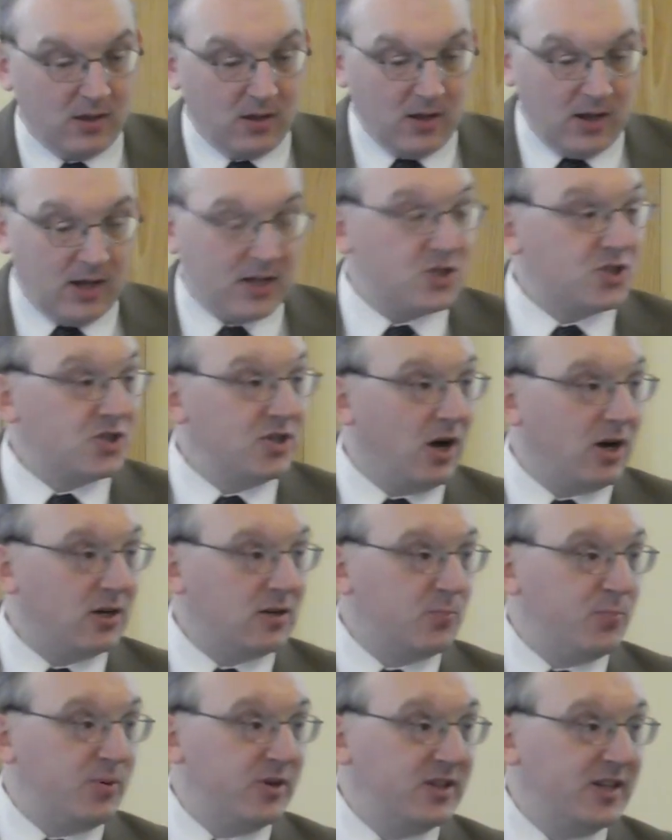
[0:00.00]
It's
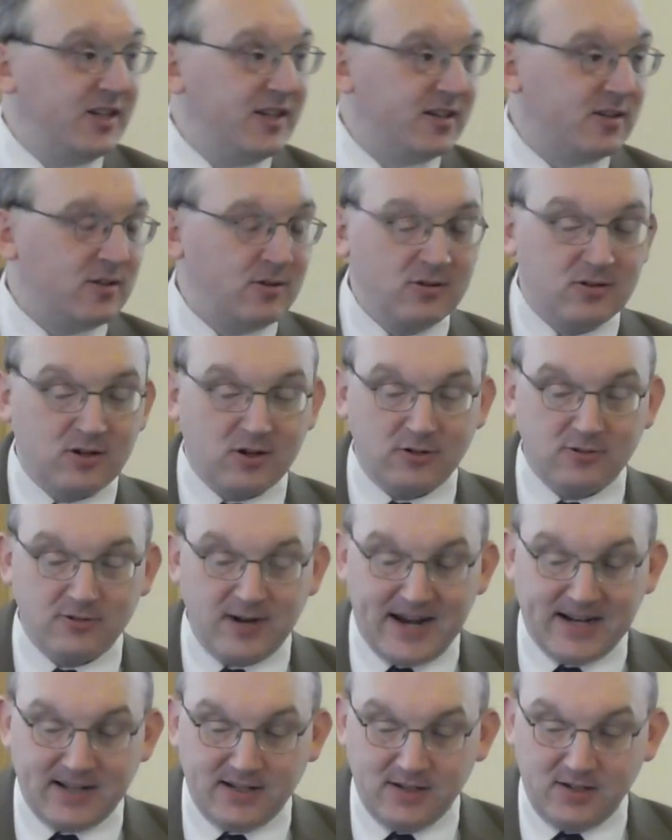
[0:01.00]
not political
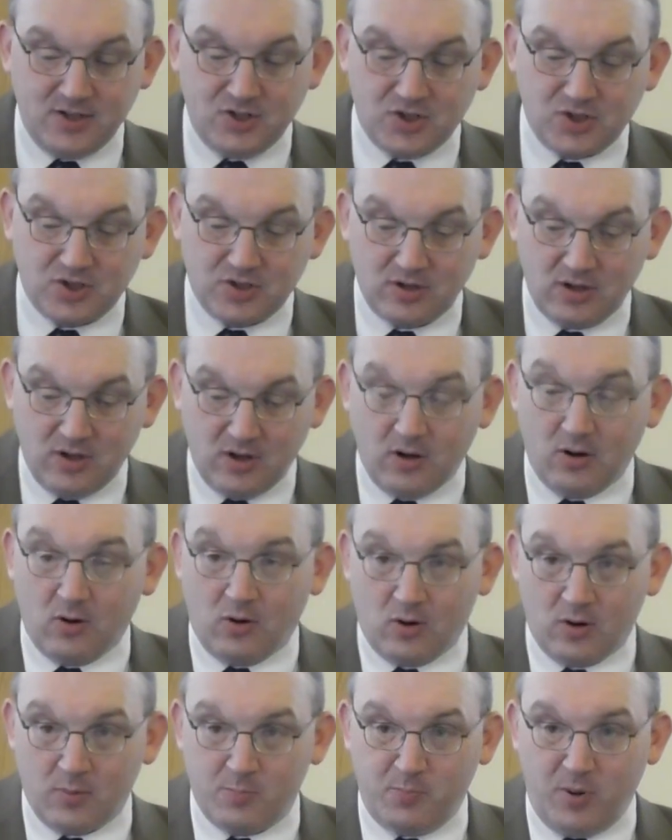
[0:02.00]
correctness
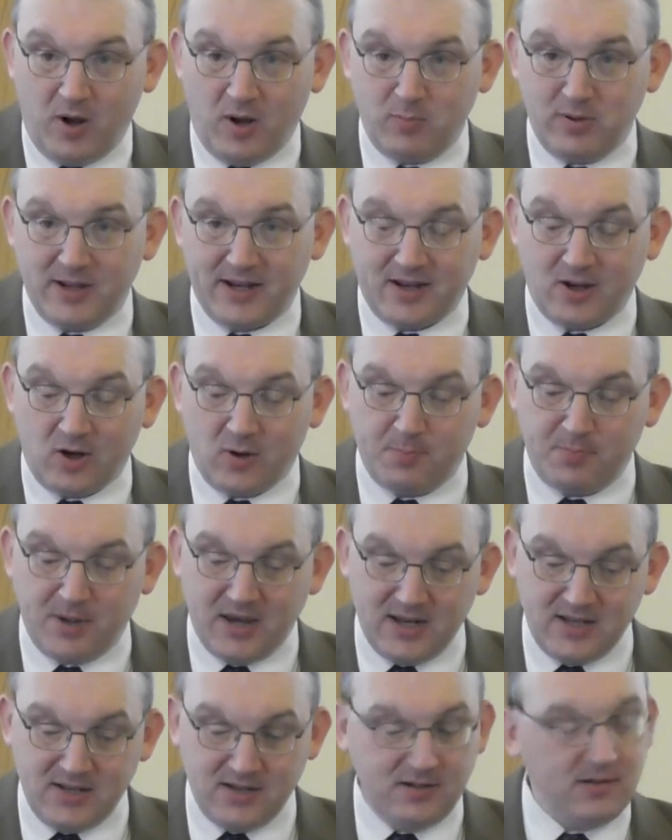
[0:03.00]
or public
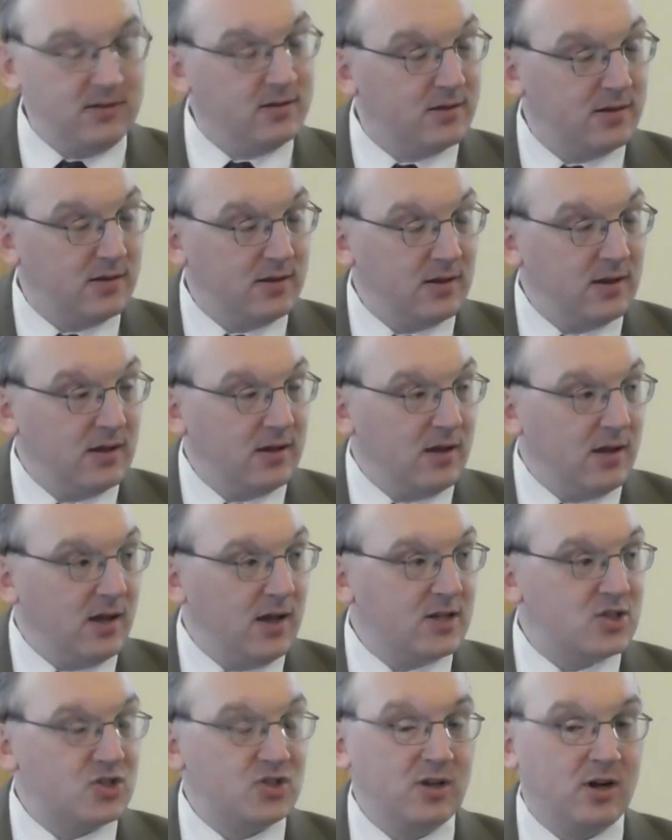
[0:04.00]
opinion.
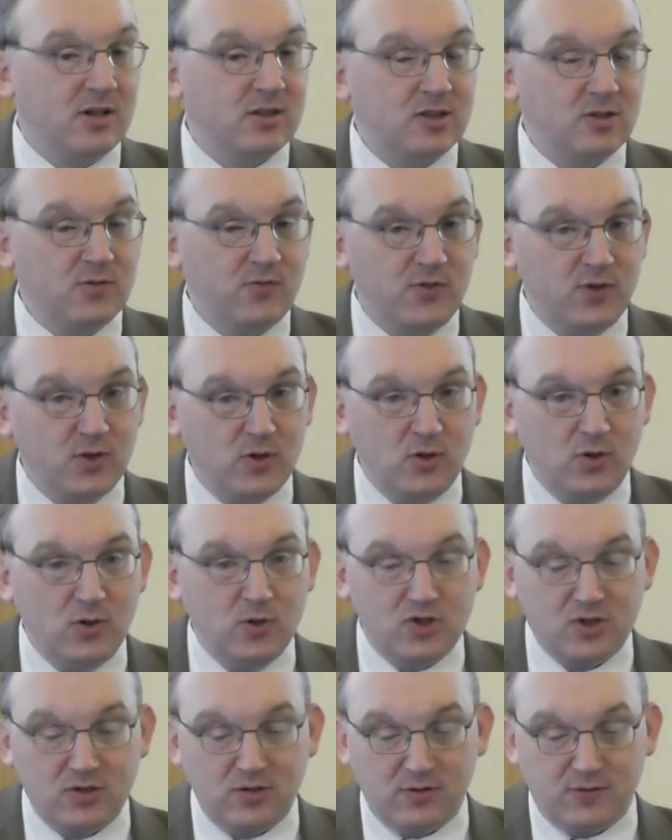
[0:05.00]
It's not the views
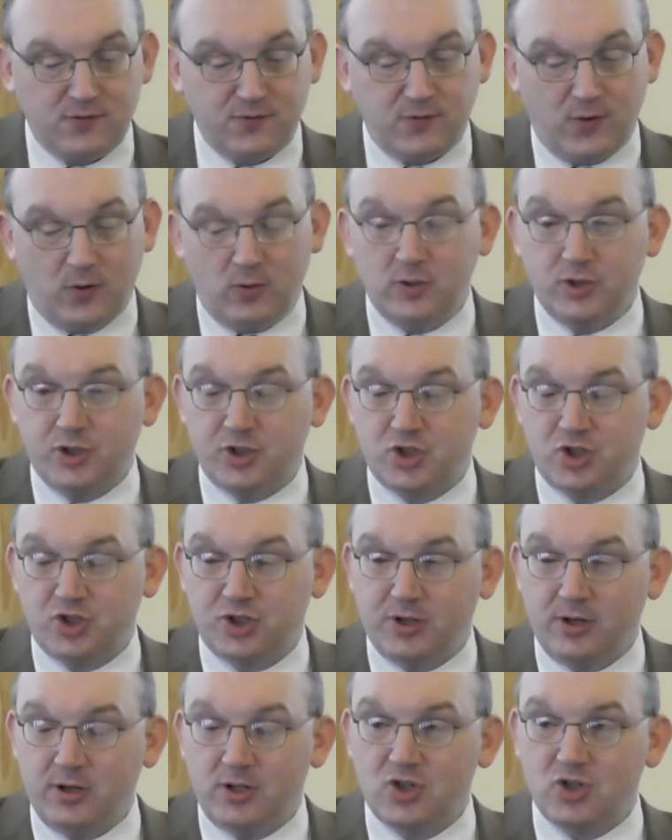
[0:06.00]
of the false
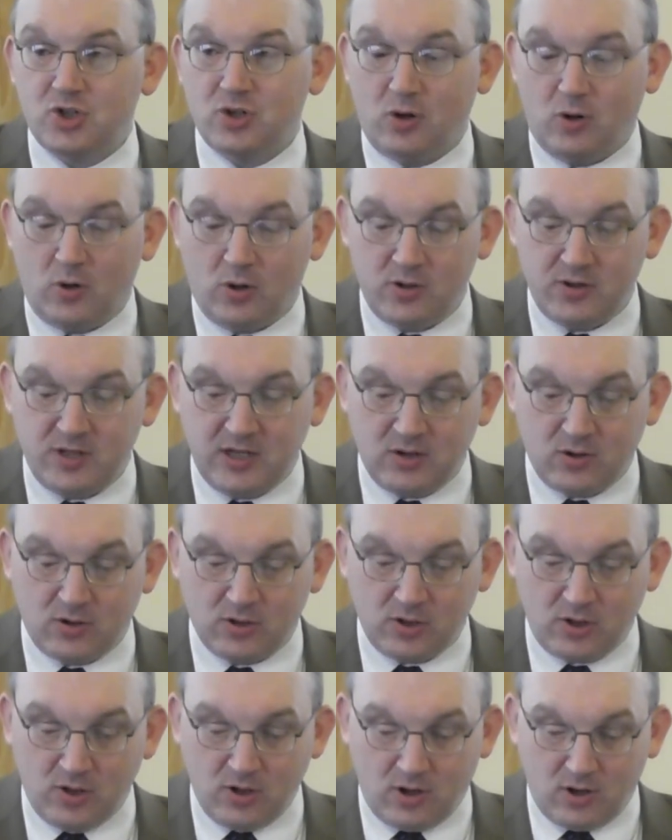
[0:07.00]
church or the
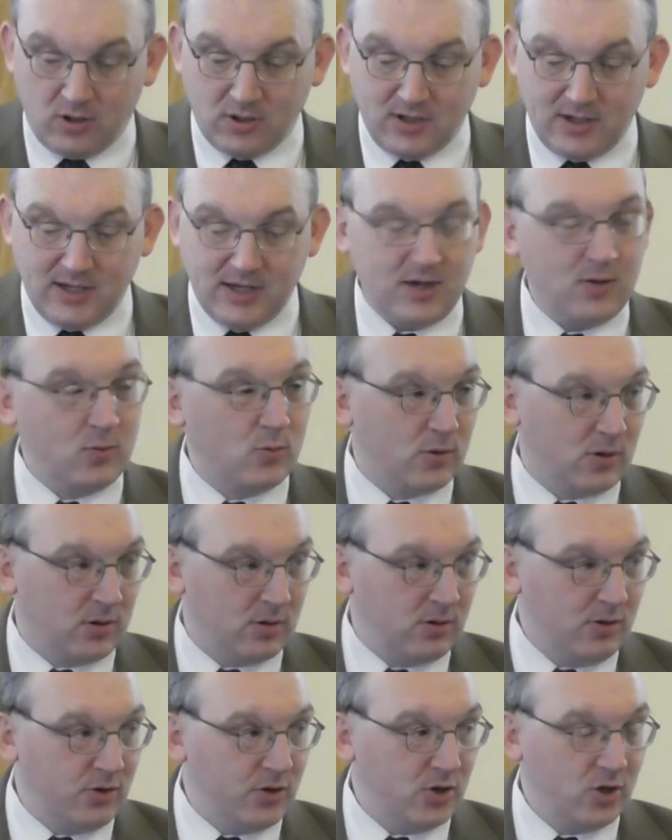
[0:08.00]
ungodly
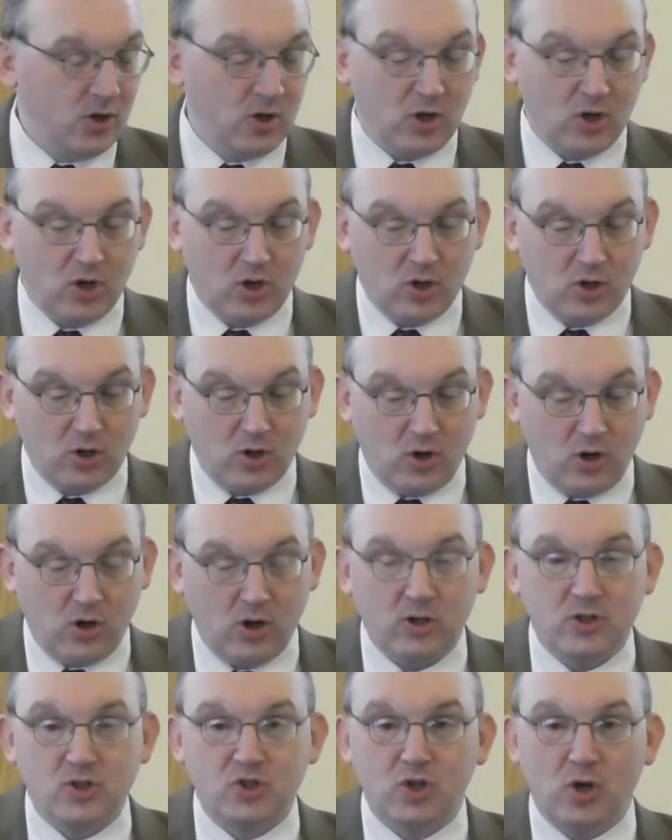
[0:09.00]
world.
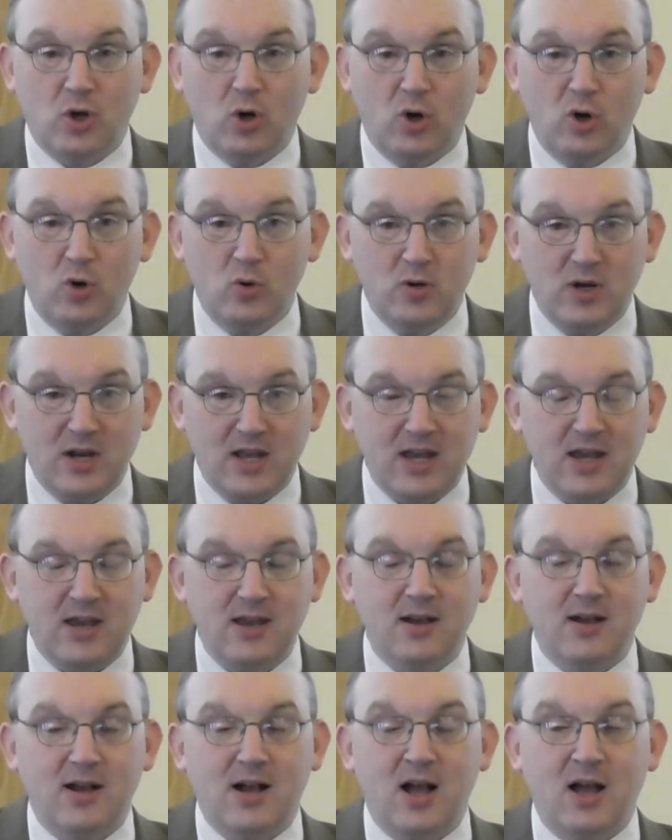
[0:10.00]
God's
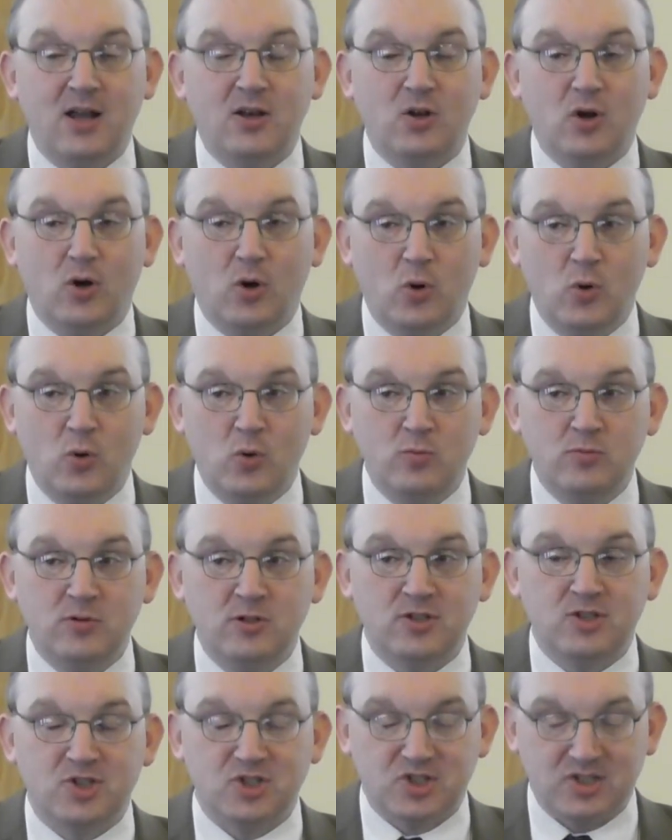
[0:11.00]
only and own
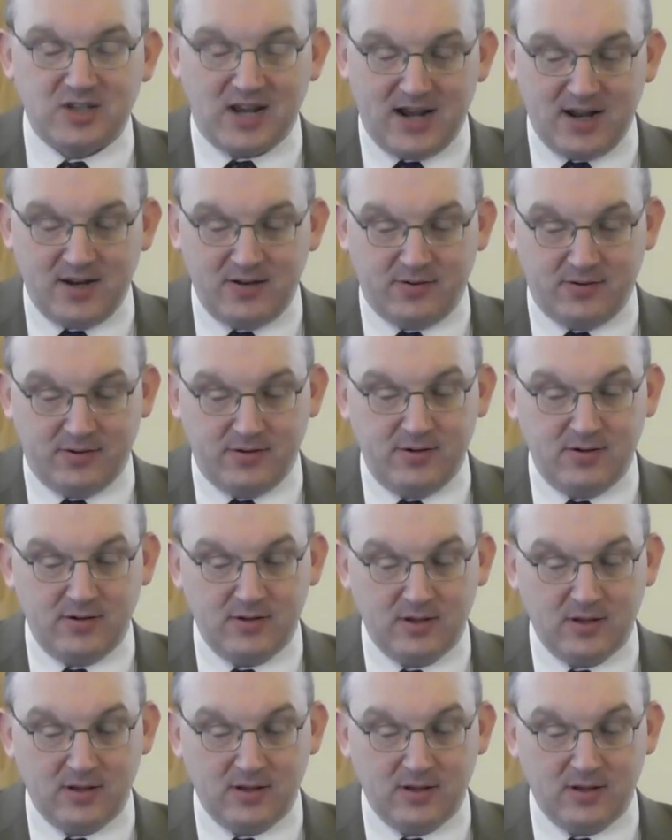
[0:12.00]
standard